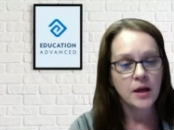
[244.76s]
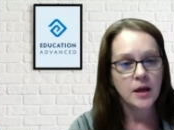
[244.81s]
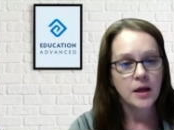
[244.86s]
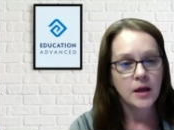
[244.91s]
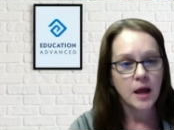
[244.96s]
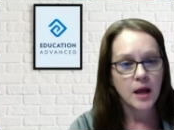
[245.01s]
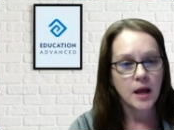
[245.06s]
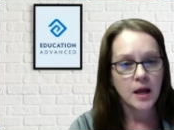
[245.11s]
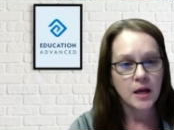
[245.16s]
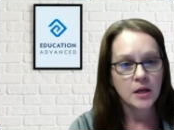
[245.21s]

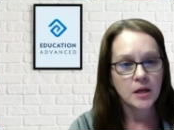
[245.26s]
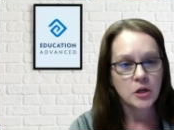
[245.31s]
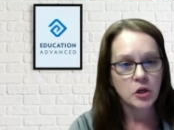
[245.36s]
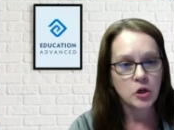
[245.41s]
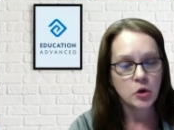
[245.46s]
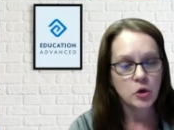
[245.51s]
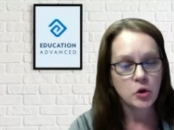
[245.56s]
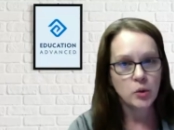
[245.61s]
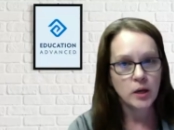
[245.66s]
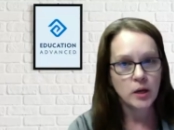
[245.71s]
and
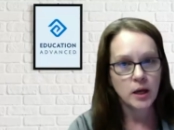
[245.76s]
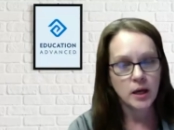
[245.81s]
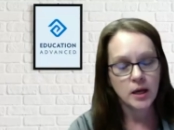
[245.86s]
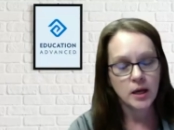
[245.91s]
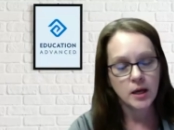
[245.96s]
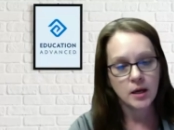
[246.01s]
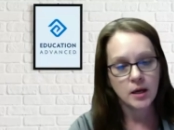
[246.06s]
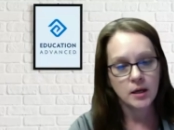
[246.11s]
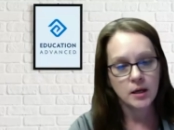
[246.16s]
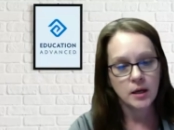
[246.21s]
you
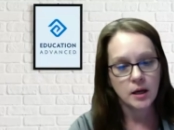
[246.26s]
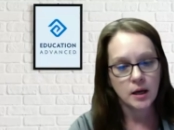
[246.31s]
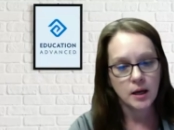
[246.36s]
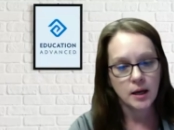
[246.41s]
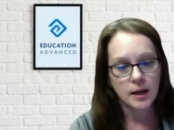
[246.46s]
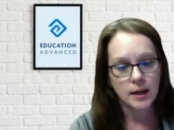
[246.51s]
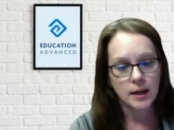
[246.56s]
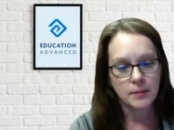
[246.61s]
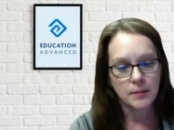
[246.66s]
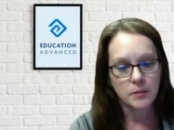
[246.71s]
can
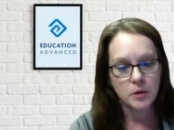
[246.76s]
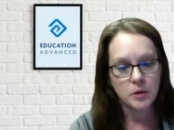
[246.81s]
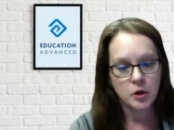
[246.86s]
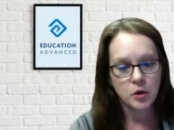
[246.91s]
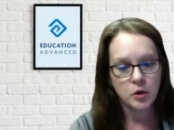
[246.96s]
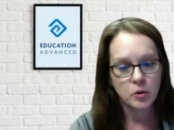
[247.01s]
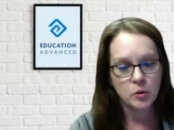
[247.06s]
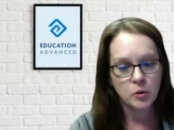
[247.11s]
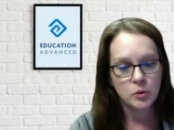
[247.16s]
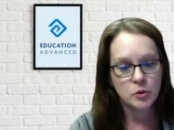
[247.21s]
um,
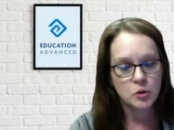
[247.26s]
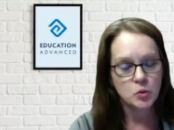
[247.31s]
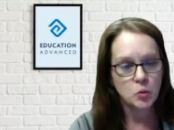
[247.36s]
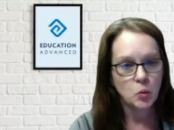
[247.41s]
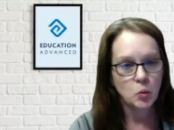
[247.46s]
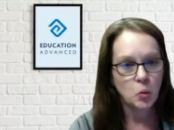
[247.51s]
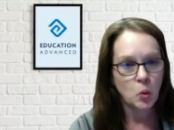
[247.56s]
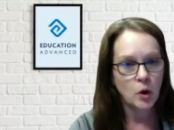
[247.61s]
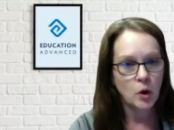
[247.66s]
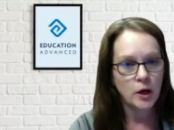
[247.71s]
use
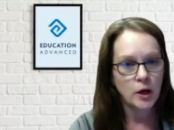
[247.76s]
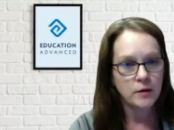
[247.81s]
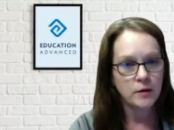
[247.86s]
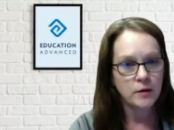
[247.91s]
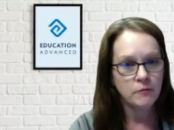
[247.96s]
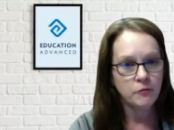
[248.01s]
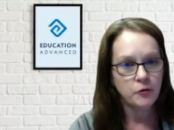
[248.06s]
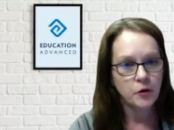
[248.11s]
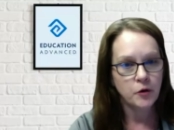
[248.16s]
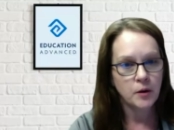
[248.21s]
one
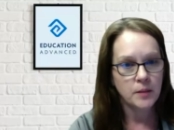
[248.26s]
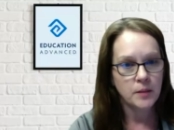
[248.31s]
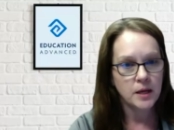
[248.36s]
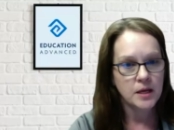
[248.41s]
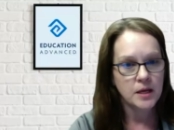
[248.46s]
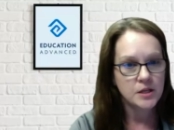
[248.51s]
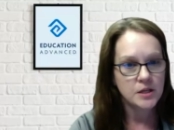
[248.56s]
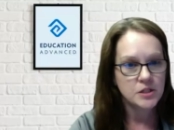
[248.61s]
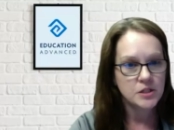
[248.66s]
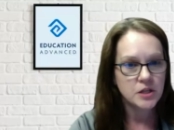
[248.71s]
from
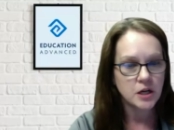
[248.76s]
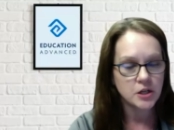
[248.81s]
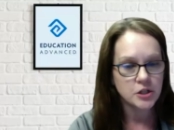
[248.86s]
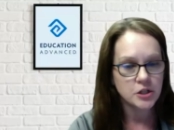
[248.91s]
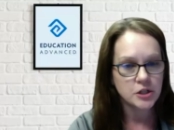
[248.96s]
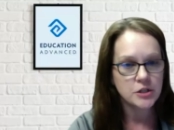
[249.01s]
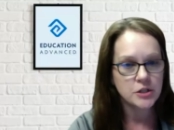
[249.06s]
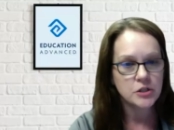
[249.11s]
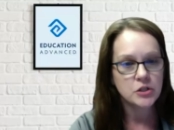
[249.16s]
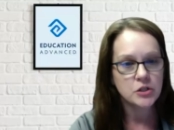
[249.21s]
each
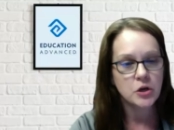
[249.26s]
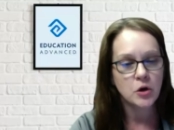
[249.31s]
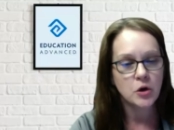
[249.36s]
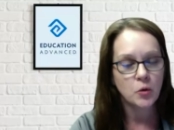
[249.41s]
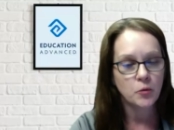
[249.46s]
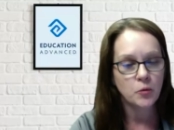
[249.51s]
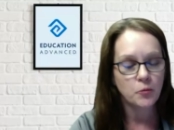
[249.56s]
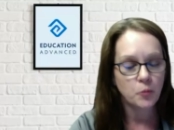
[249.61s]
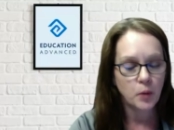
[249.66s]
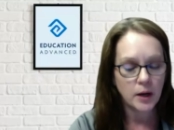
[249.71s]
section.
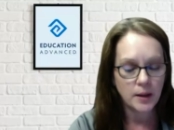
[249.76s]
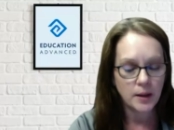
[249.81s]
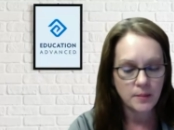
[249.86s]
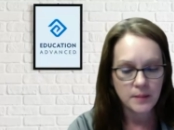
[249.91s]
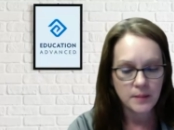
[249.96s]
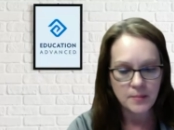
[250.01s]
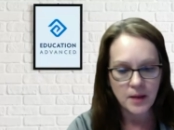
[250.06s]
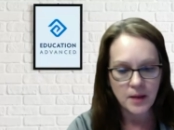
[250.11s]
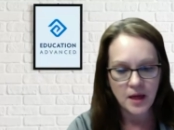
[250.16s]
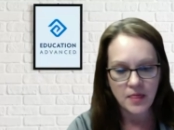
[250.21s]
So what I
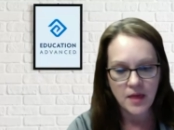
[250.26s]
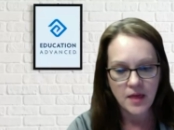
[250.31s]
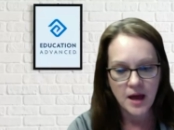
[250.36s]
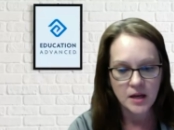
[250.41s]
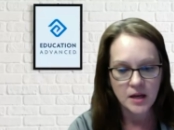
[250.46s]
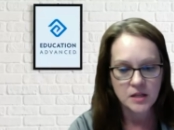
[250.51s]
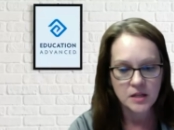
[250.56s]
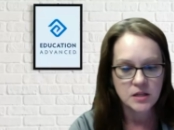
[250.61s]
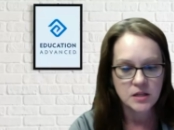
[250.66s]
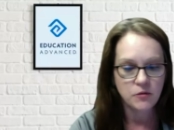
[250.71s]
mean by that
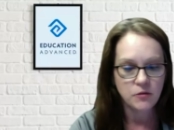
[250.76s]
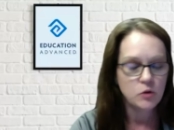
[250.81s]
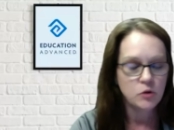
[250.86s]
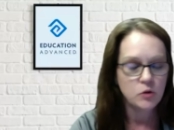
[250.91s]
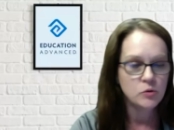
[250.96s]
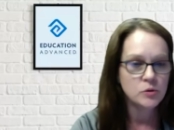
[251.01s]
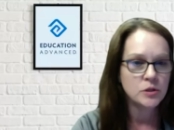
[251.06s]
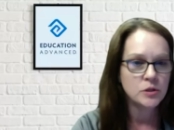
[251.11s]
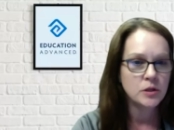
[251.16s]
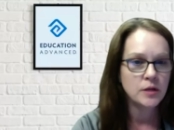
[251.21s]
is if you
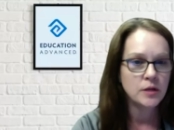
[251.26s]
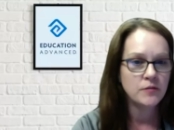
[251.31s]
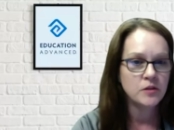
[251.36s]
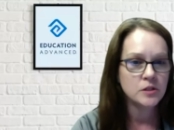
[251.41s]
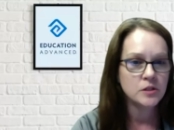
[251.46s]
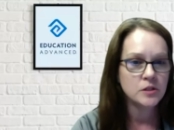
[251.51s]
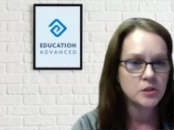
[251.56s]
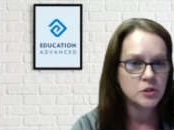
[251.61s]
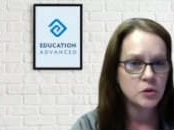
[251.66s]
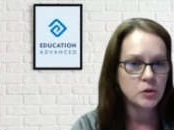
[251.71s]
if the
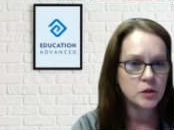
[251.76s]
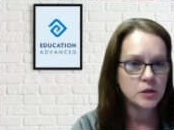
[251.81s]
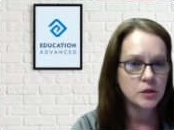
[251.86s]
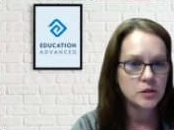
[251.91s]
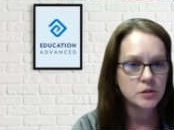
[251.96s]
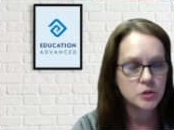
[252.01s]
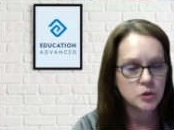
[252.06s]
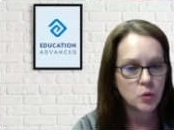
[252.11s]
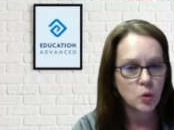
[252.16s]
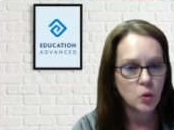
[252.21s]
student
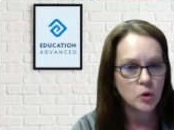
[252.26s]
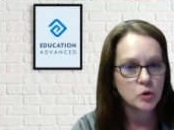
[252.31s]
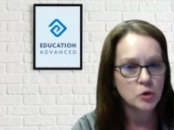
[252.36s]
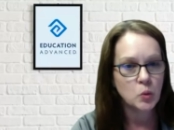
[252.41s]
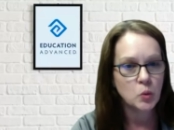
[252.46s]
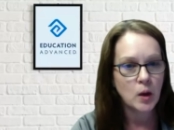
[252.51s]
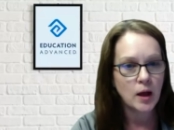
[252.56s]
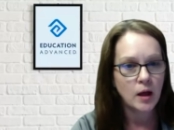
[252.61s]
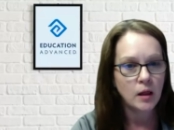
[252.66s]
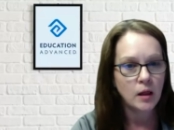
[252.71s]
scores
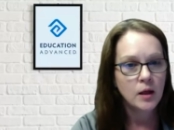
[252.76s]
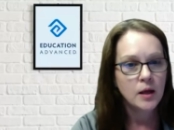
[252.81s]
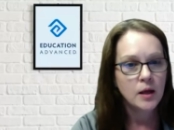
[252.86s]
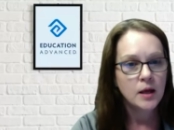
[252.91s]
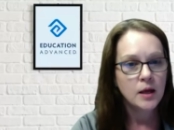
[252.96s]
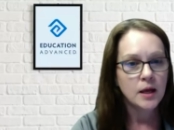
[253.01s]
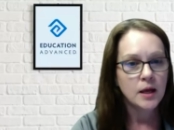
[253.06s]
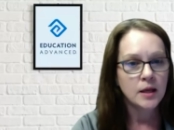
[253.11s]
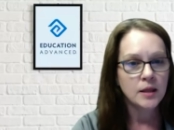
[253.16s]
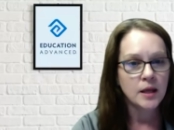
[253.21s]
well
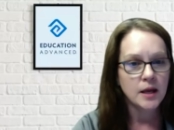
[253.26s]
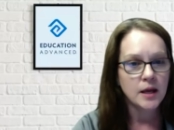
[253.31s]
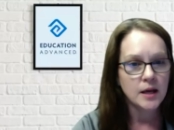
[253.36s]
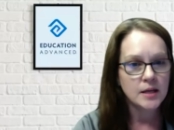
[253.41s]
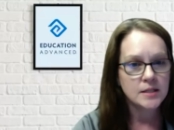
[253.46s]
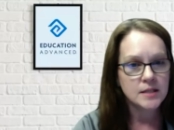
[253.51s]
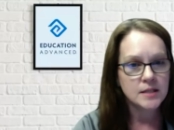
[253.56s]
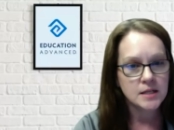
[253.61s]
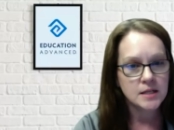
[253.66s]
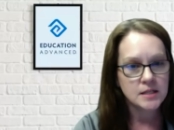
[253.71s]
in the
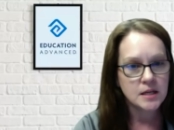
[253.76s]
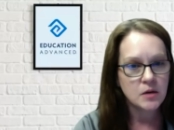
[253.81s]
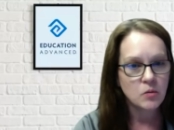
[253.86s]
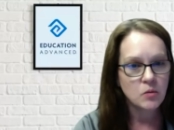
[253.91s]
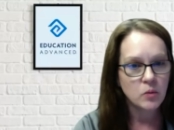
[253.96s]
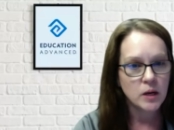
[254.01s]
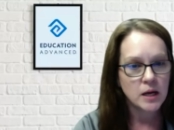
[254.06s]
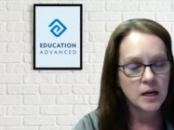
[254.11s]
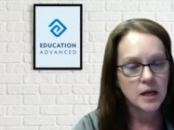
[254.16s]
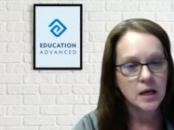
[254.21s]
SAT
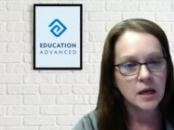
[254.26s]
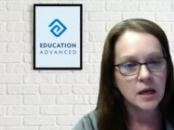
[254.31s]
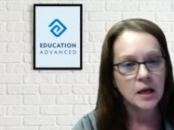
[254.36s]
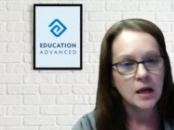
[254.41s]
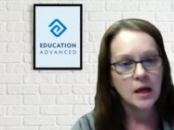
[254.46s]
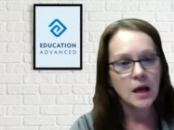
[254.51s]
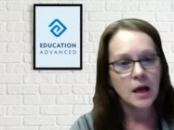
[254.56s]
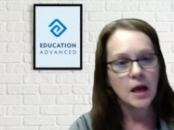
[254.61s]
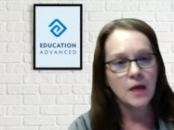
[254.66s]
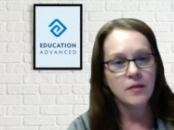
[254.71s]
reading
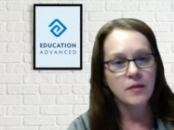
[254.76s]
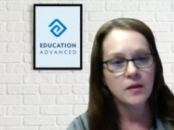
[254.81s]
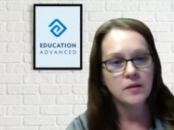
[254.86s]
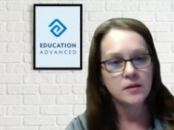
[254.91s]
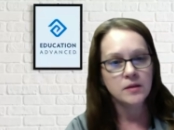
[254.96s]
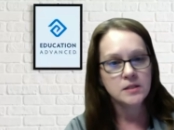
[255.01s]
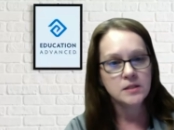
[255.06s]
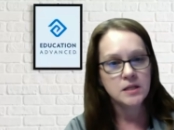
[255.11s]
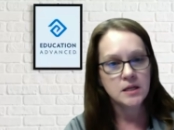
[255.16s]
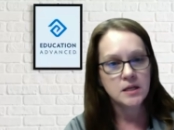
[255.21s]
and then the
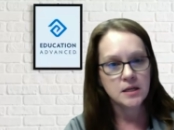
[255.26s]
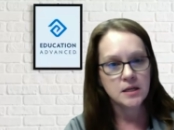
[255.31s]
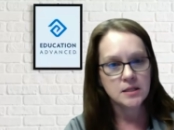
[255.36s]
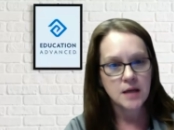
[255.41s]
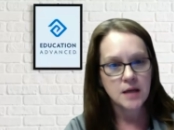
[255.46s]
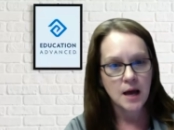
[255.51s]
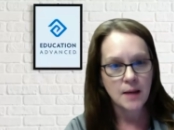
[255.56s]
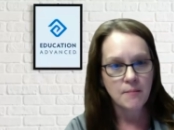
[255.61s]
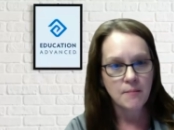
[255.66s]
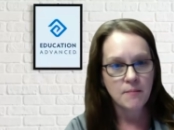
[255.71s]

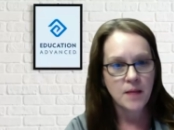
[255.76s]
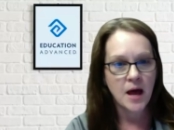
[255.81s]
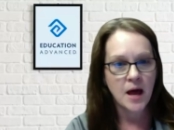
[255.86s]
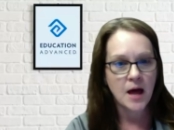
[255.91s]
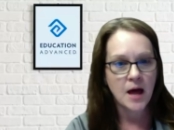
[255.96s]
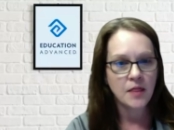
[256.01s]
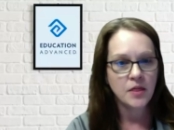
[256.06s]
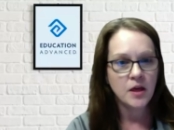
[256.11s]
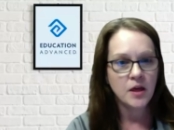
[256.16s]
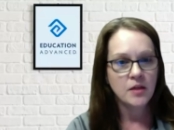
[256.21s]
TSI
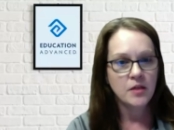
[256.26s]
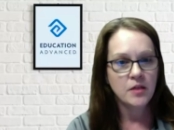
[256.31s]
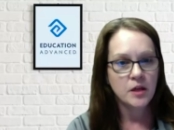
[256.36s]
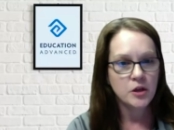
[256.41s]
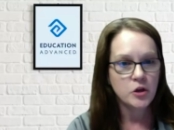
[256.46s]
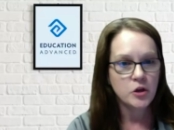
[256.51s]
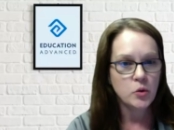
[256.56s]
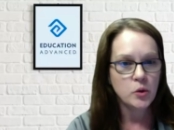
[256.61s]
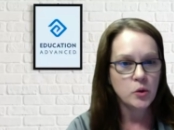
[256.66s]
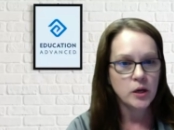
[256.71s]
math, then
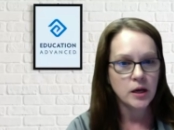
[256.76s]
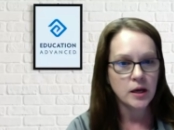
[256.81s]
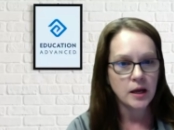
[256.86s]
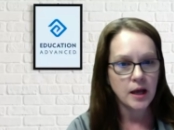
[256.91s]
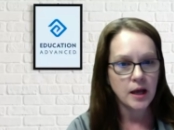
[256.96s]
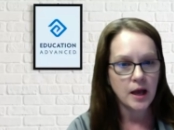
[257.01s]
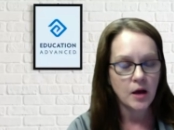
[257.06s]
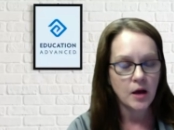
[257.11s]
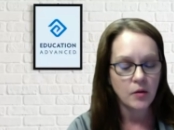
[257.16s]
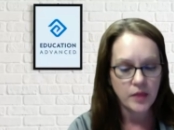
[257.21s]
you can
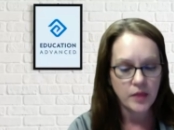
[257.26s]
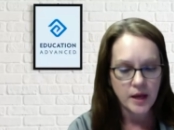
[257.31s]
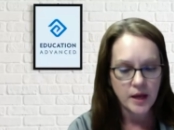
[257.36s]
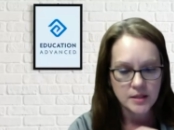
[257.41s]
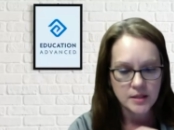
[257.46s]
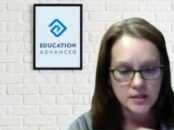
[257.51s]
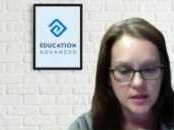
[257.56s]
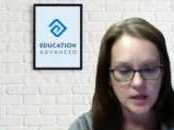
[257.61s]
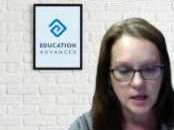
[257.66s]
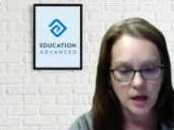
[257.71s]
count that
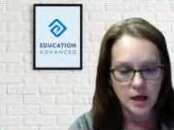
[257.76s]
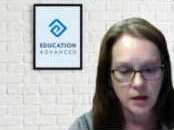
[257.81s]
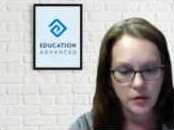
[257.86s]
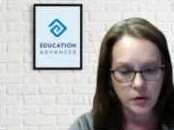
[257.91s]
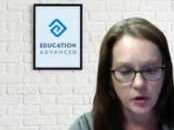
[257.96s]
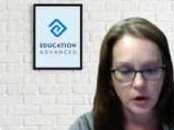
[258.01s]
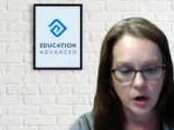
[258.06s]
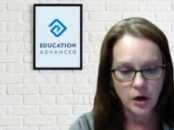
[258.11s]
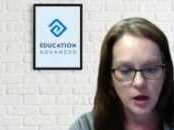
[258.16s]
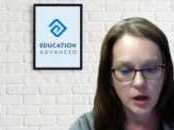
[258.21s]
together.